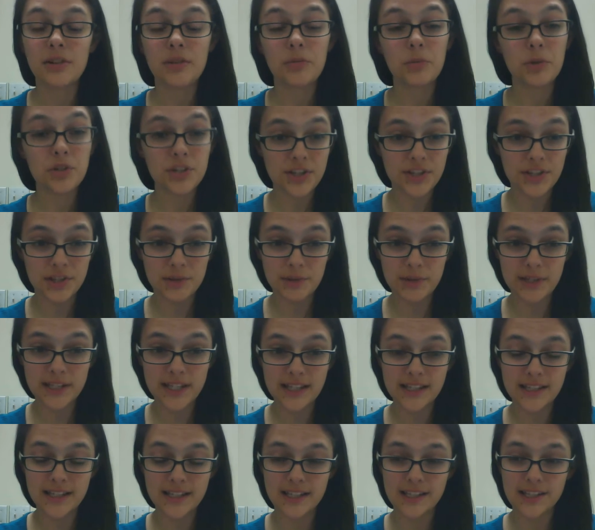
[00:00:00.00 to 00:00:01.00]
which is the
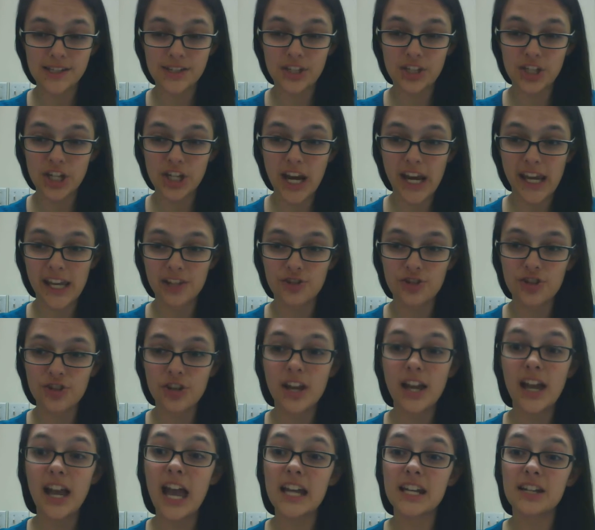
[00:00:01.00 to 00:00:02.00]
resistance to change,
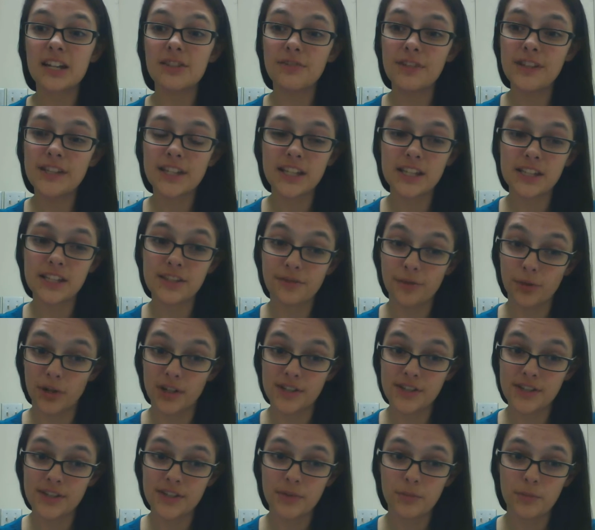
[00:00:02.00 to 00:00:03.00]
and a viscous
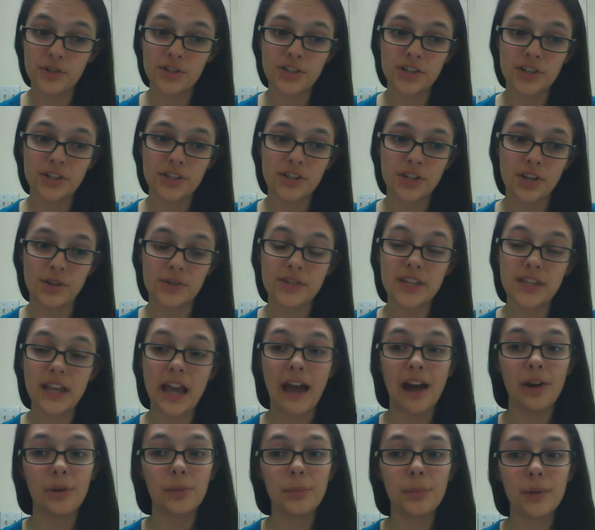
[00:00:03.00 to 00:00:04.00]
force, which shows
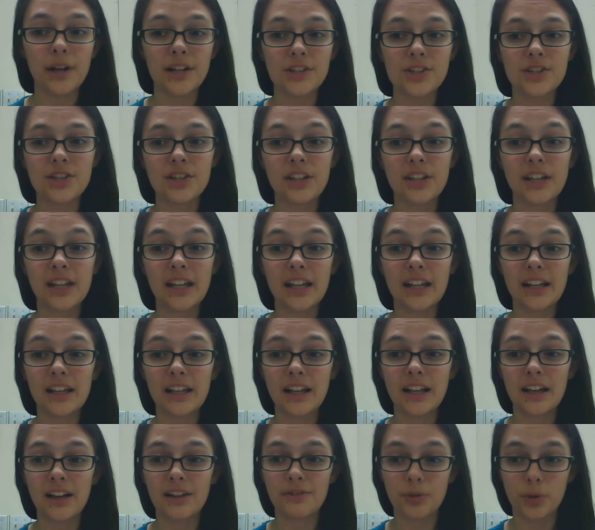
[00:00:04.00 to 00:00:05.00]
how much
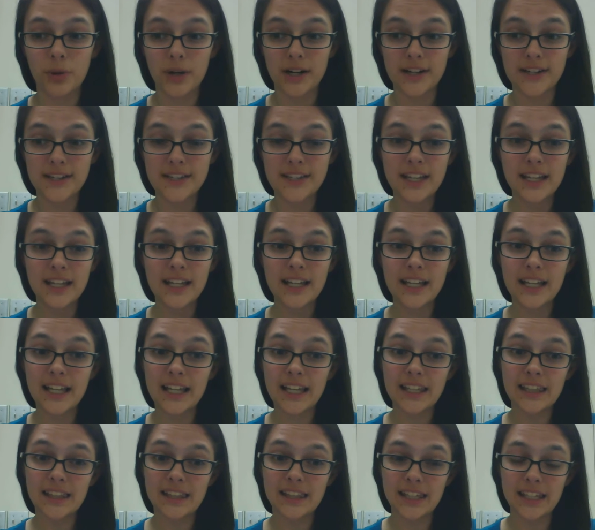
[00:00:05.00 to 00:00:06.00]
force
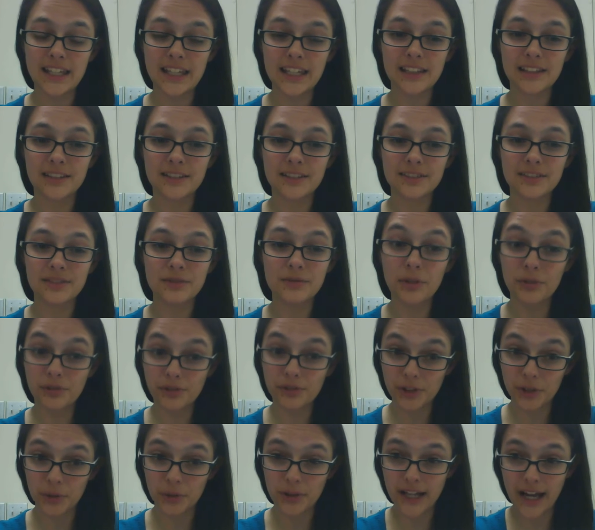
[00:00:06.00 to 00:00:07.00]
the
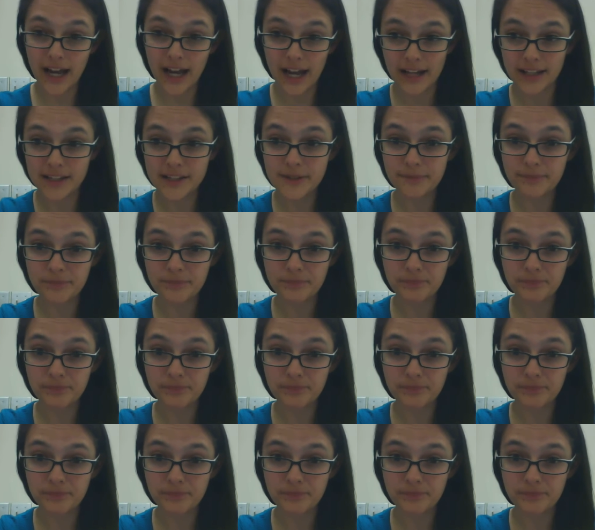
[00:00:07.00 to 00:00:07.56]
fluid has.